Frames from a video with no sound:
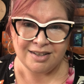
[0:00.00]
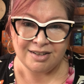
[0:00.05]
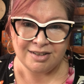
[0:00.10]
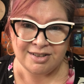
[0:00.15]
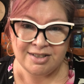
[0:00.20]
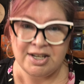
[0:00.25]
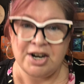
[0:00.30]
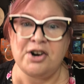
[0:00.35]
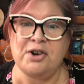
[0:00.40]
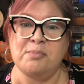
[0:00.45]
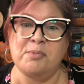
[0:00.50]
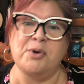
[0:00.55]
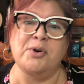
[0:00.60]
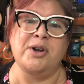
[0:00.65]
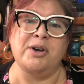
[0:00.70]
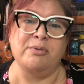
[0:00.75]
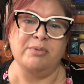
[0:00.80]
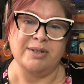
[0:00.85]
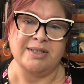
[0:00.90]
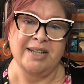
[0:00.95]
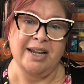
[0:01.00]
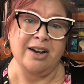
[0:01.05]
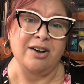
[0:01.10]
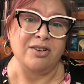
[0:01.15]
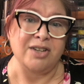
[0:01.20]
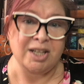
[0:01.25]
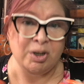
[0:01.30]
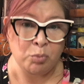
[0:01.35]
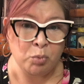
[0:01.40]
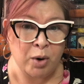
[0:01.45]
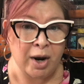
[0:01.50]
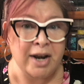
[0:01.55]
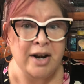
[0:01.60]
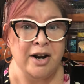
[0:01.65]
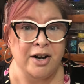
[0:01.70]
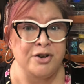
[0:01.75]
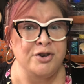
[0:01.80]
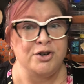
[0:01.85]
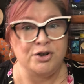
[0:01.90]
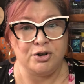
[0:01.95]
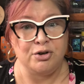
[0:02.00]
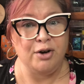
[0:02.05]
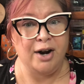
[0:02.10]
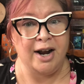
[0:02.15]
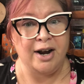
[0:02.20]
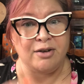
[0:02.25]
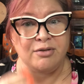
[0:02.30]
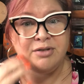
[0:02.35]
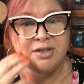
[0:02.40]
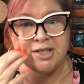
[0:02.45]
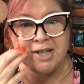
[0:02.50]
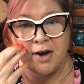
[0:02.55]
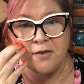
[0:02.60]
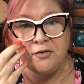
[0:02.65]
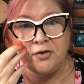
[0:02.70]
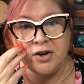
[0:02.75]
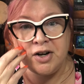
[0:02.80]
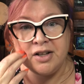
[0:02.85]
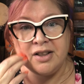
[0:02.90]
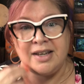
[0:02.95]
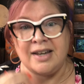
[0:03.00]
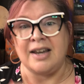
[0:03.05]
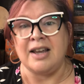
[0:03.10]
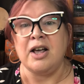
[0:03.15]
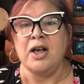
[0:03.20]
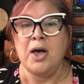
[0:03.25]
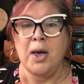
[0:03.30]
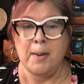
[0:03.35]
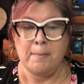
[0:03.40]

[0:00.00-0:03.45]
ceremony was held. It went underground, definitely,